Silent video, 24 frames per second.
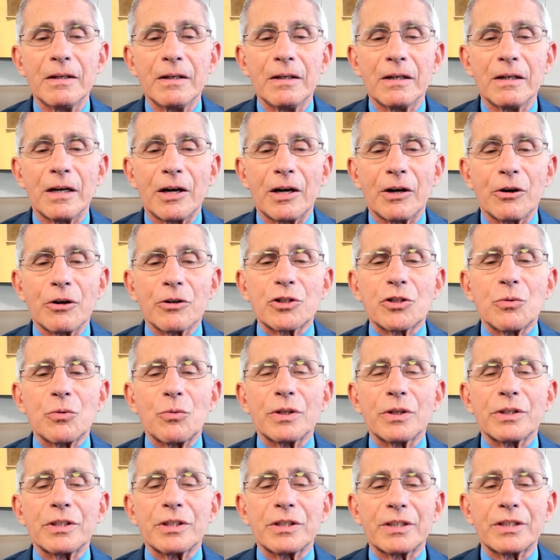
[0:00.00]
I also
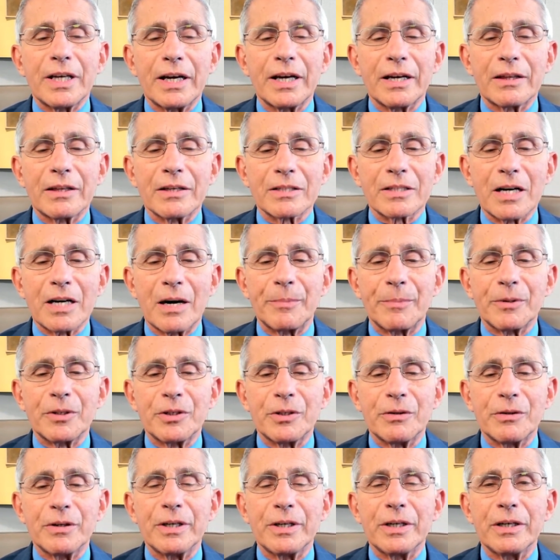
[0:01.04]
want to take this
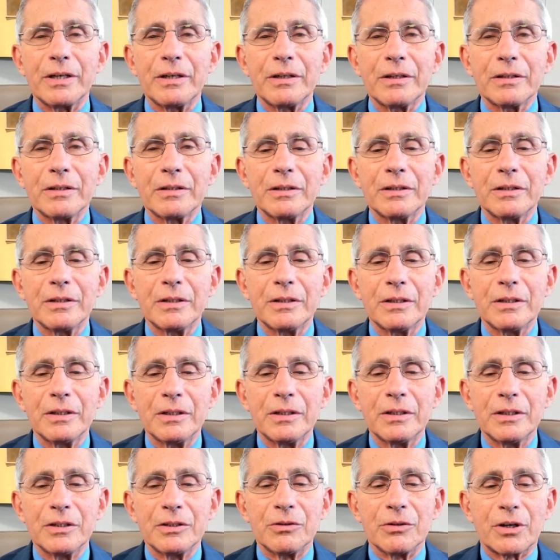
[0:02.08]
opportunity
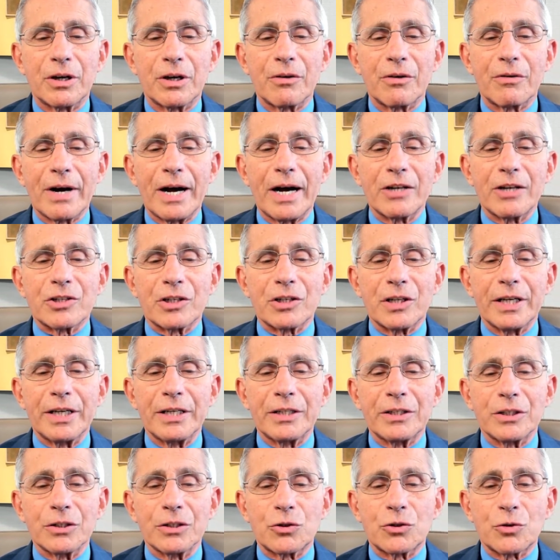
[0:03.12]
to congratulate
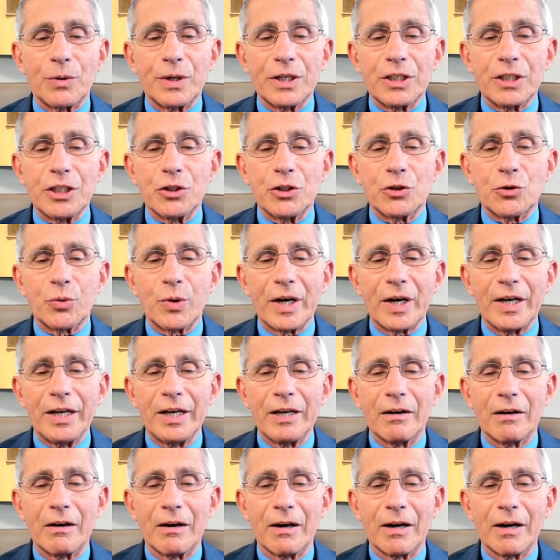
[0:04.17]
the 2020
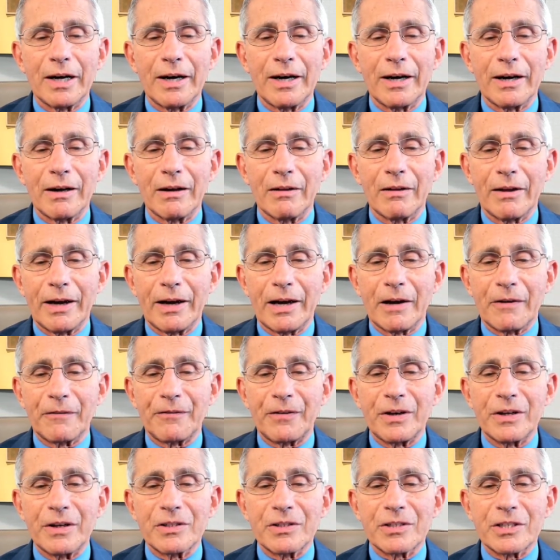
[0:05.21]
ILF
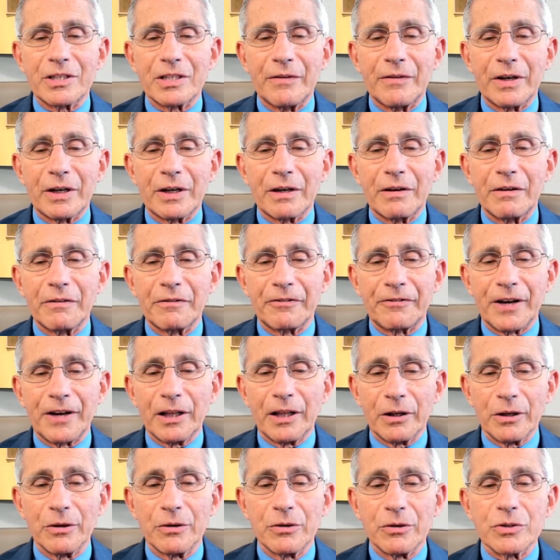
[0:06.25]
Civic
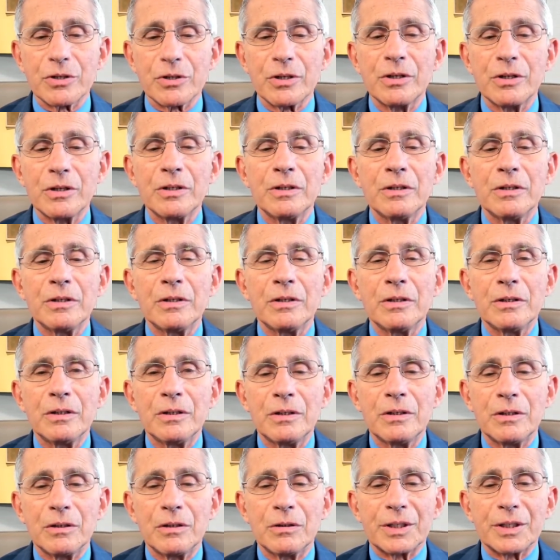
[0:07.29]
Fellows
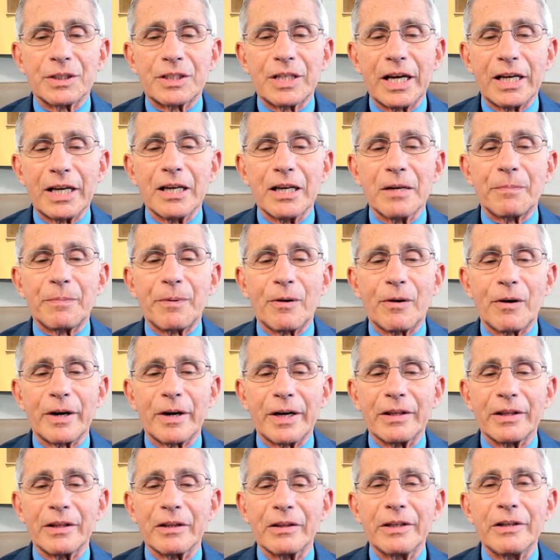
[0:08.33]
who are taking part
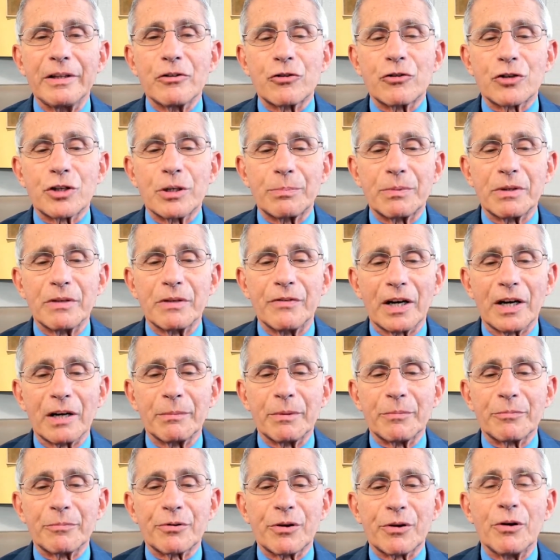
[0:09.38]
in the Leadership
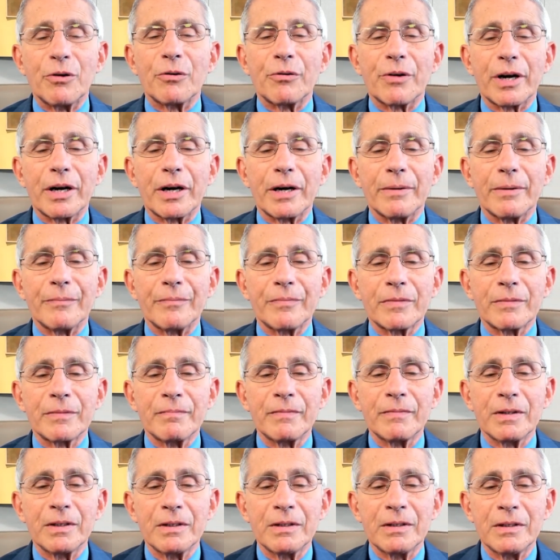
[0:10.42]
Development Program
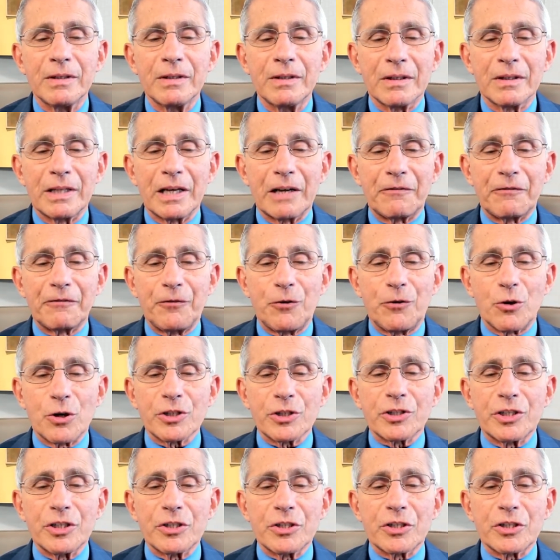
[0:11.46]
that
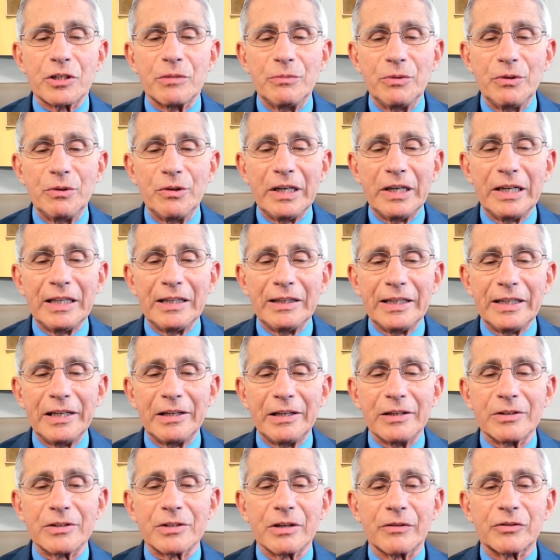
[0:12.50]
fosters community
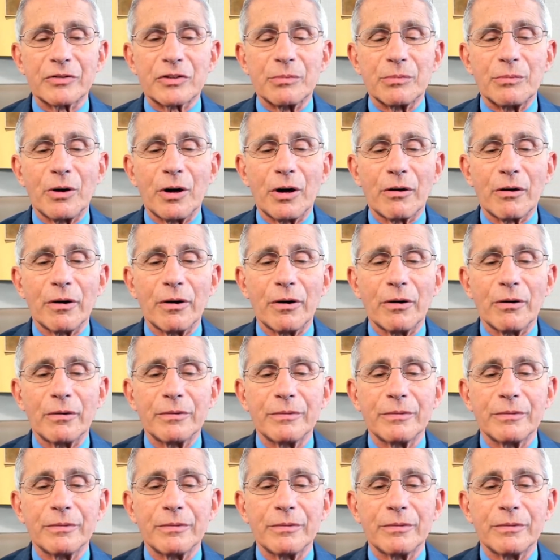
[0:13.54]
leaders of tomorrow.